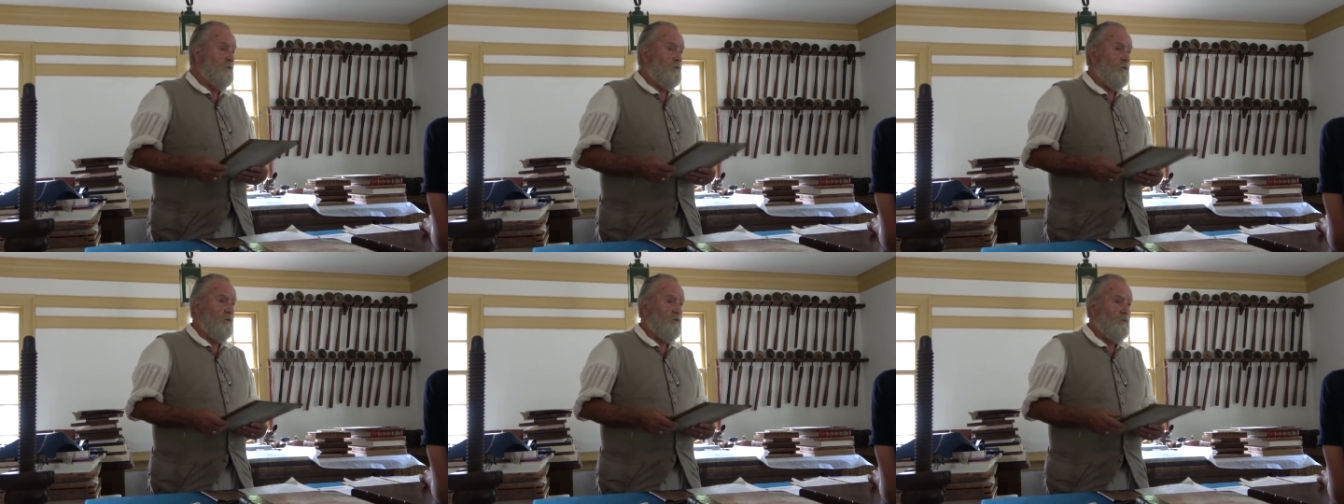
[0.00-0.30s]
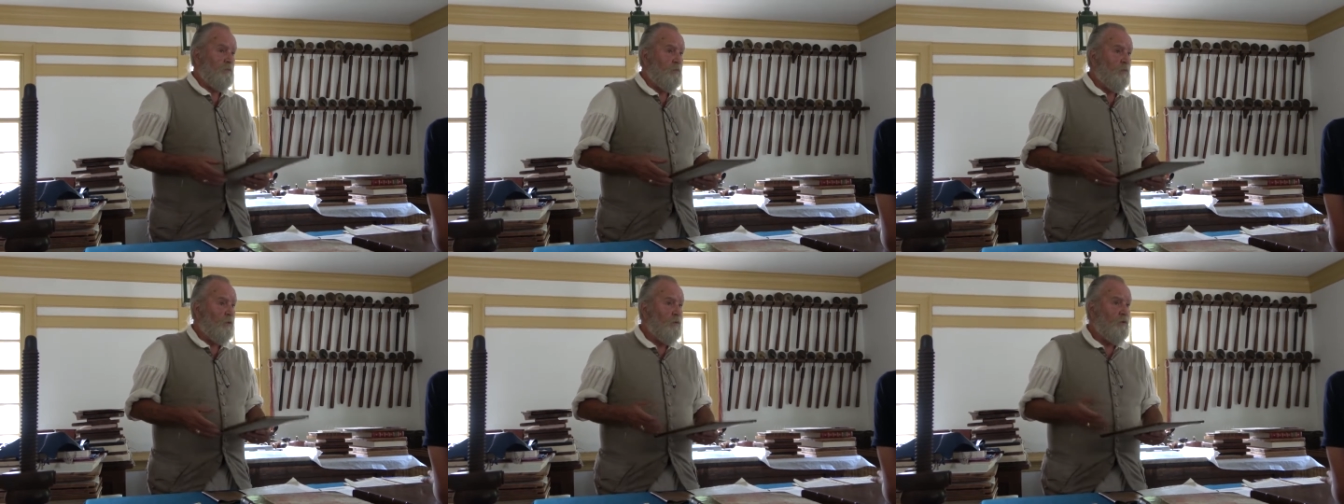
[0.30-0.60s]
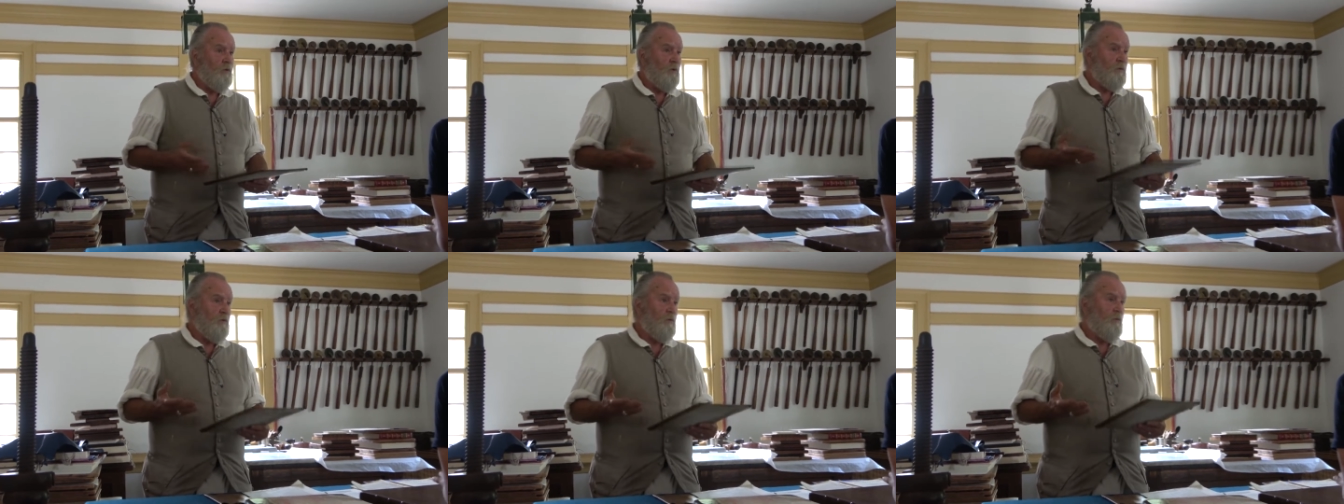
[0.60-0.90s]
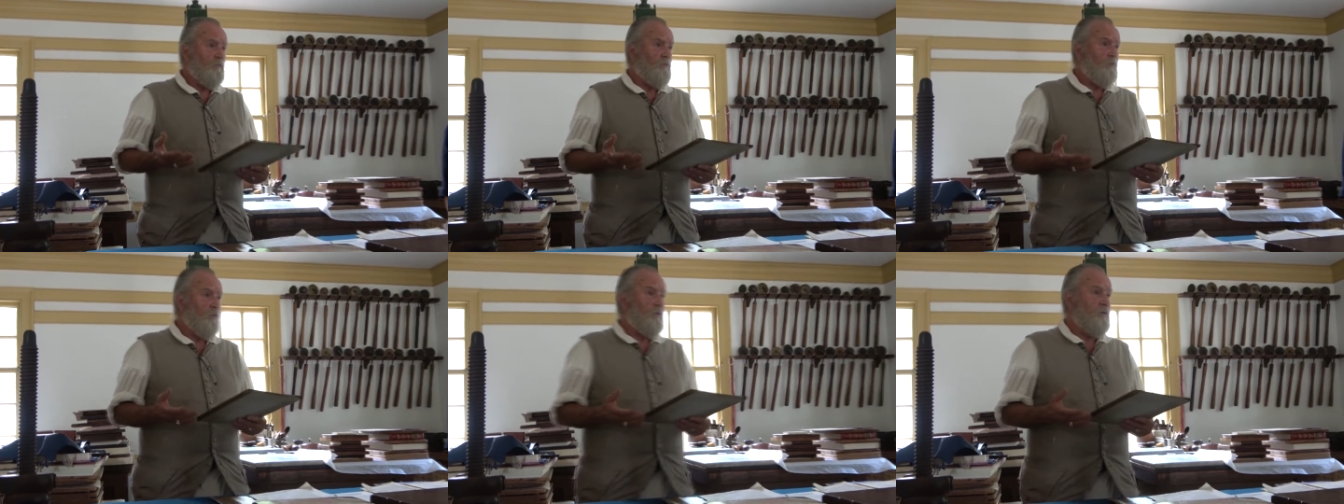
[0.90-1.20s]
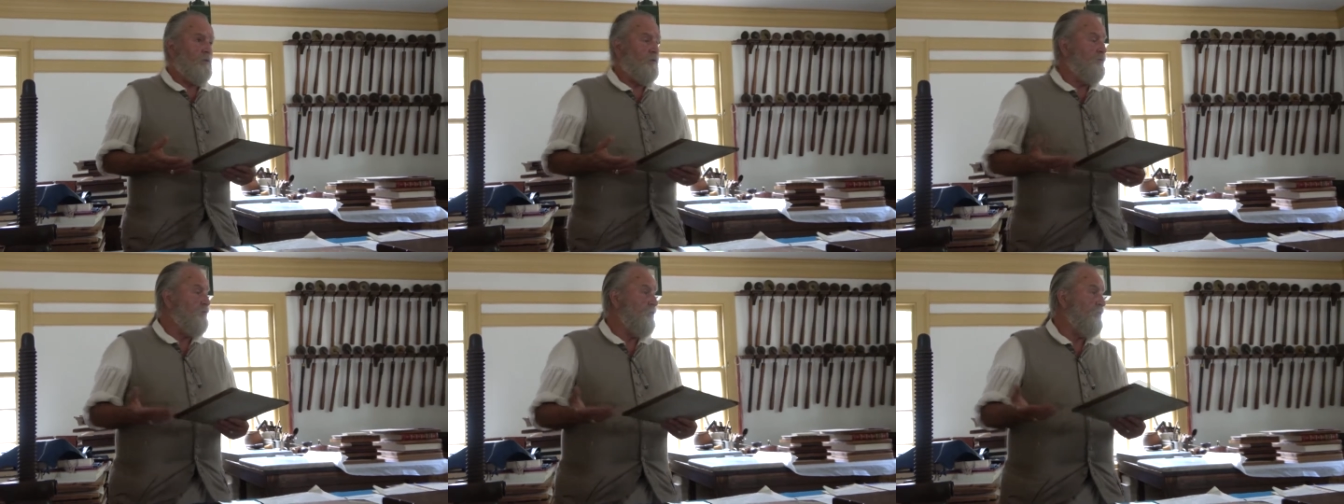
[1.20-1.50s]
It wasn't born until
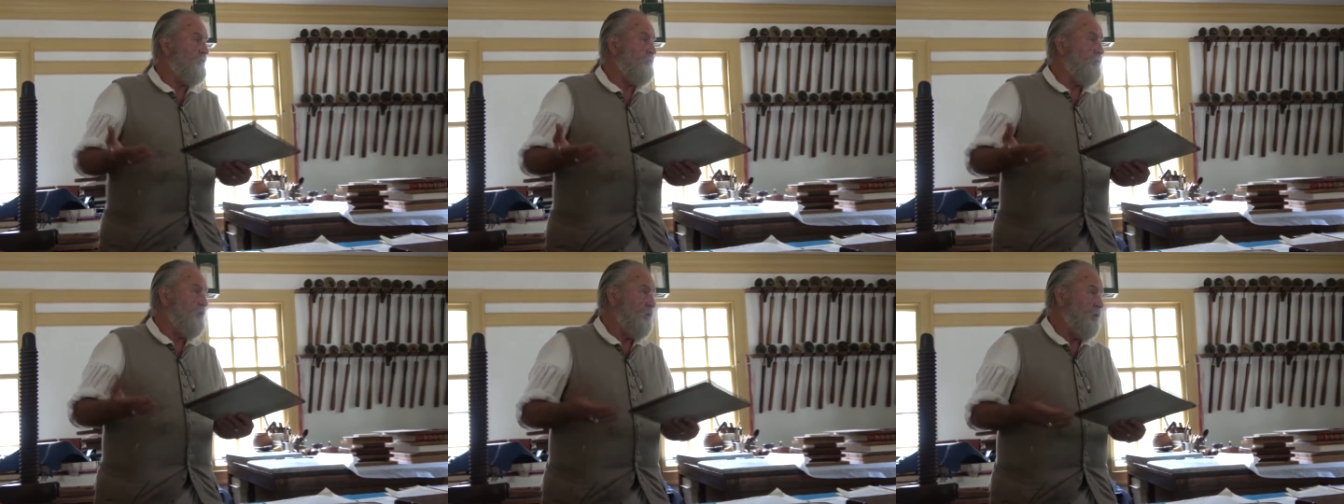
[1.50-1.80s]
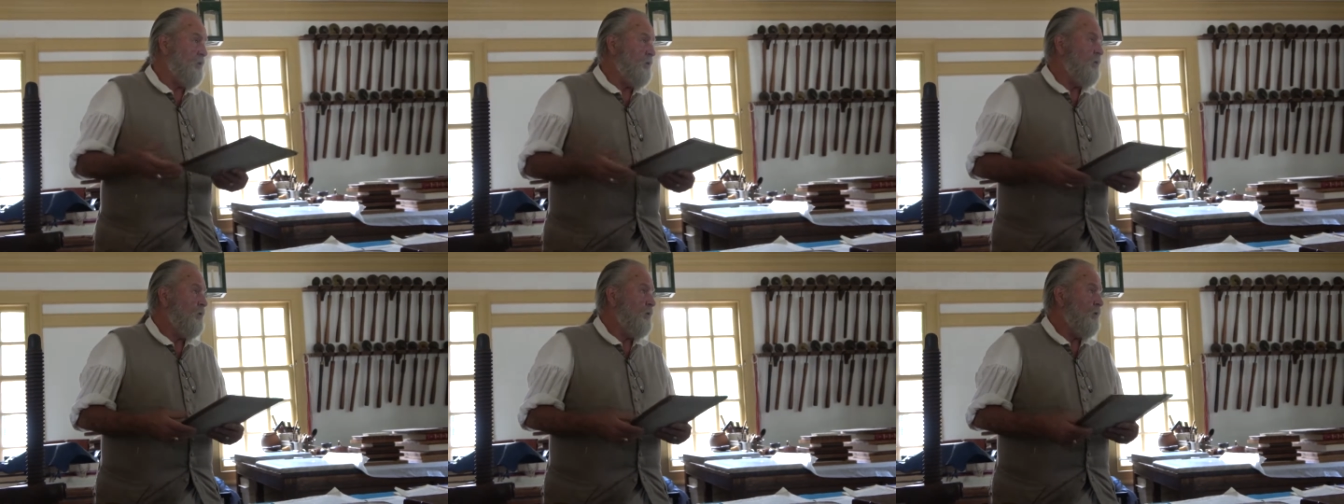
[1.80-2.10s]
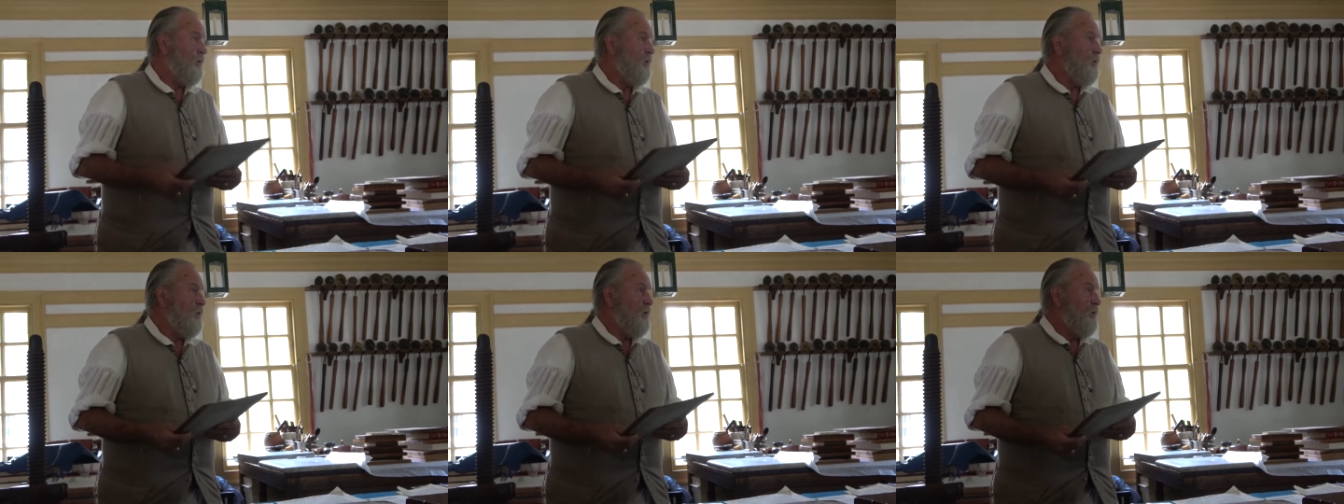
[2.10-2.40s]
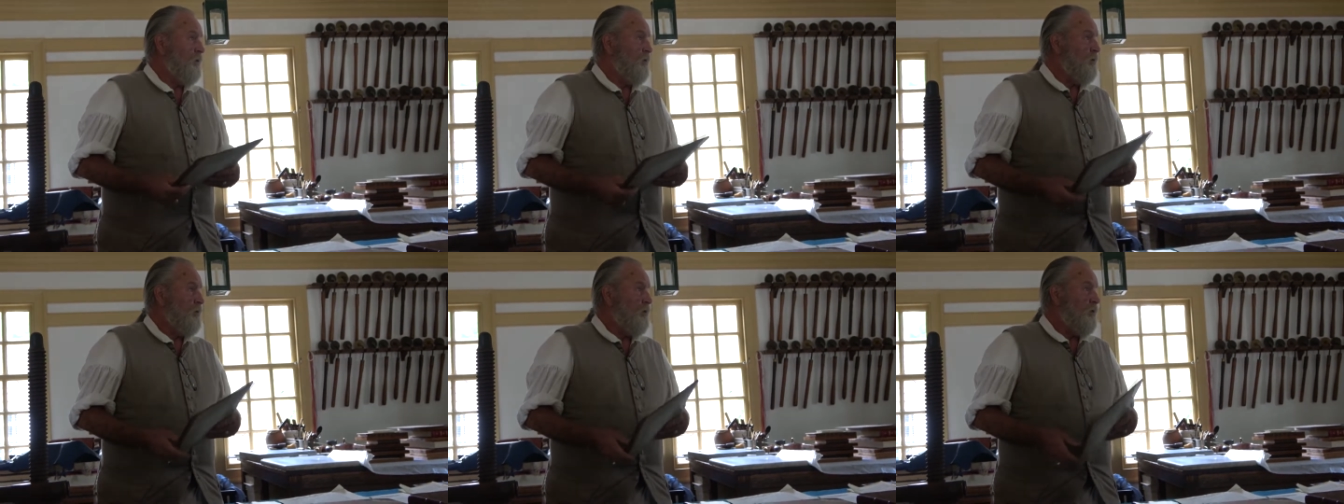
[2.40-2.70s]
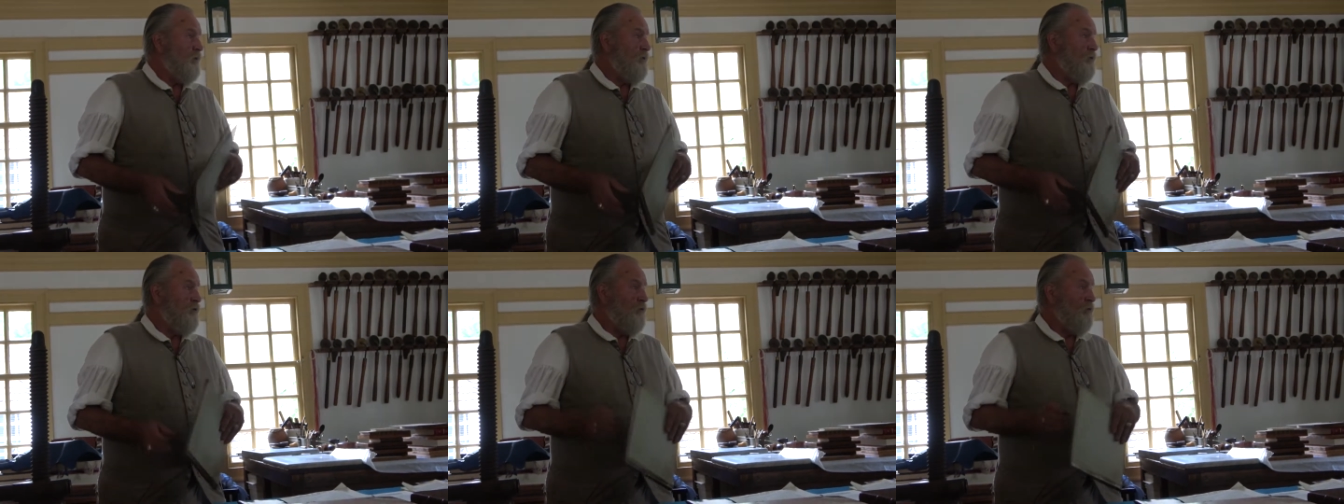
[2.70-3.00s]

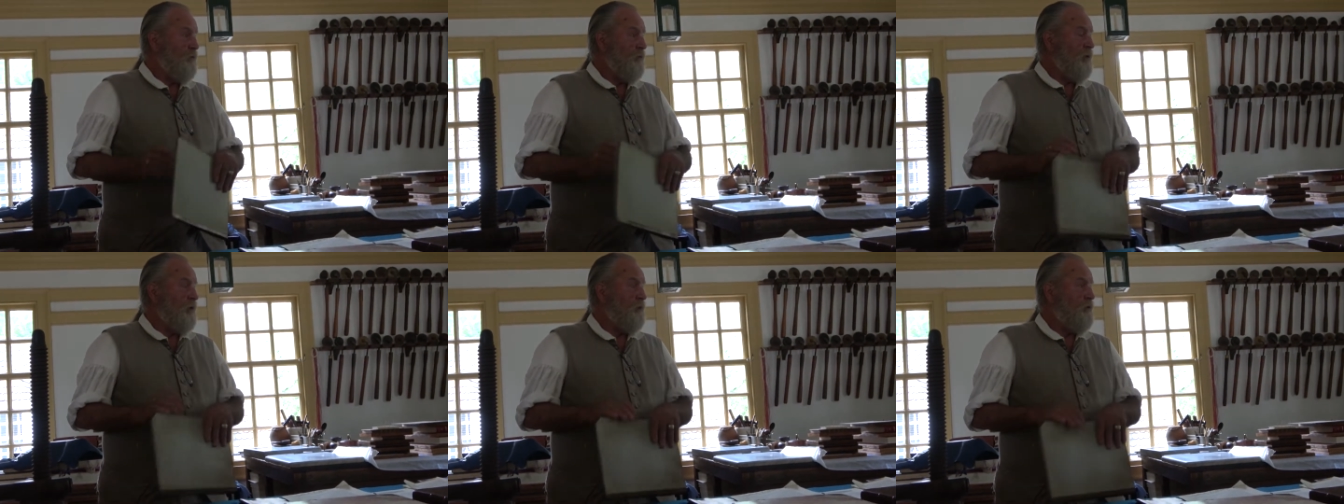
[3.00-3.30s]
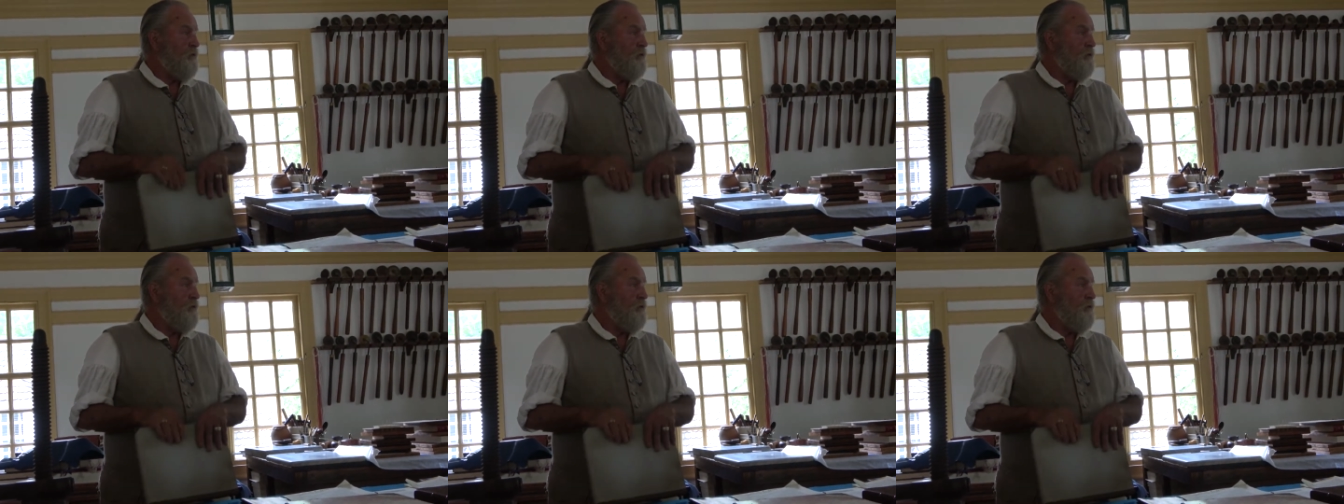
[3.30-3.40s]
1450 in Germany.